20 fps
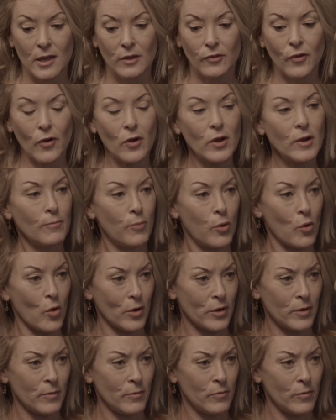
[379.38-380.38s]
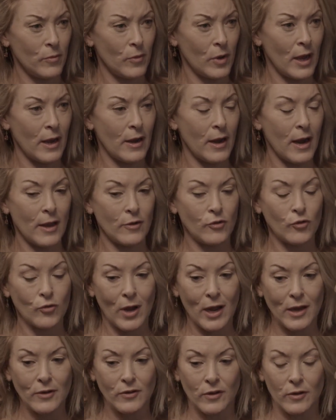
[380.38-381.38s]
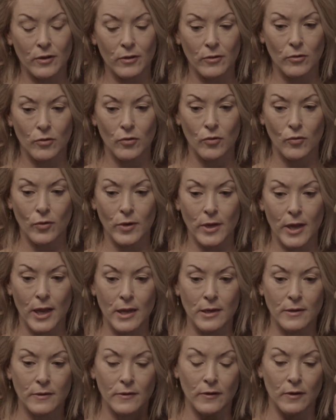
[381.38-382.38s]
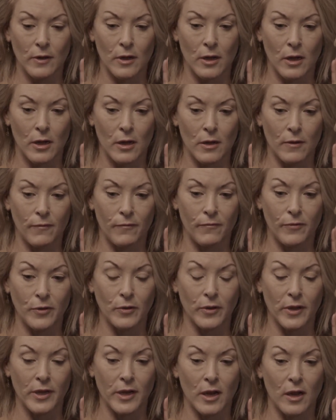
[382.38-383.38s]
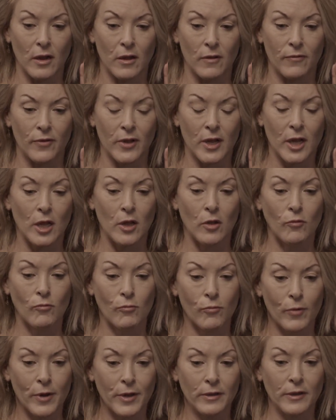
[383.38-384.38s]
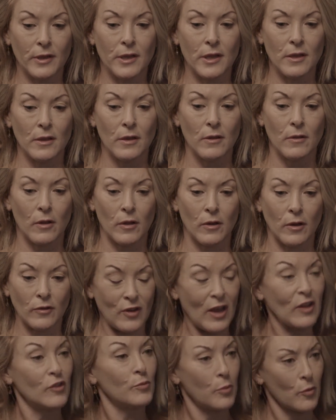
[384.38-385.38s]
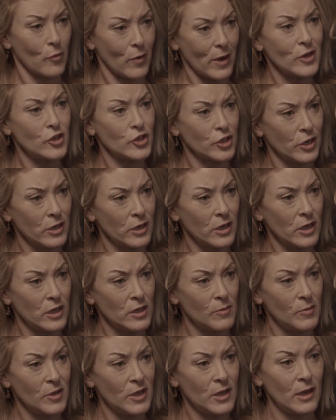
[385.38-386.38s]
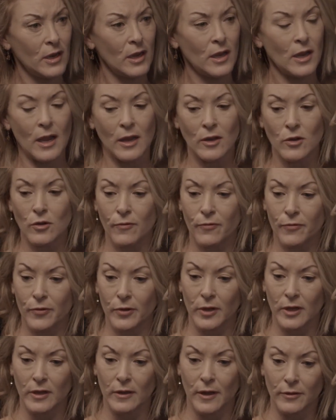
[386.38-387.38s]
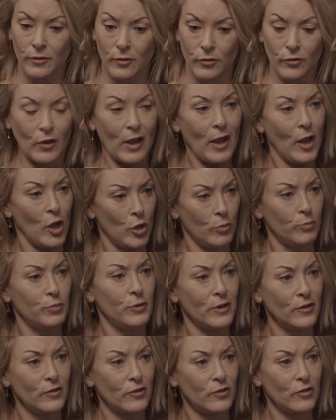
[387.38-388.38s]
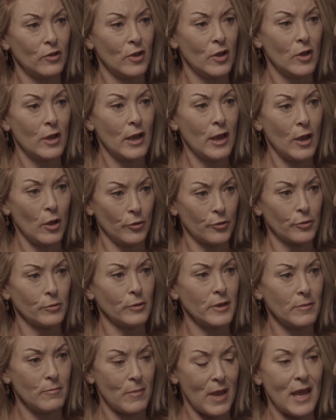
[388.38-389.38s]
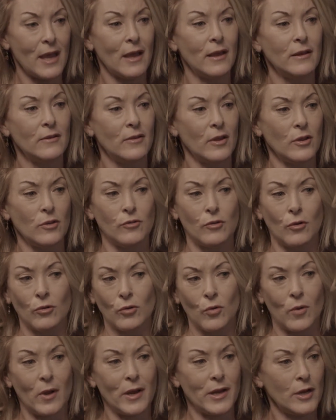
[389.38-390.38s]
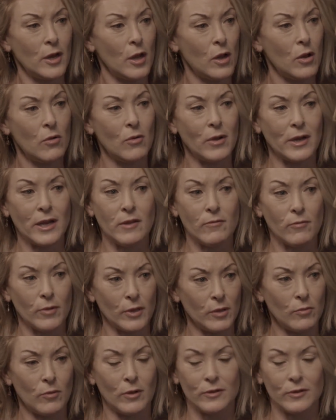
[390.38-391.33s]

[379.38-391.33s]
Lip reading: it's very important. I tried to create a feeling of really desperation in the beginning, and you feeling like there's a helpless elderly man that you don't quite know, and he really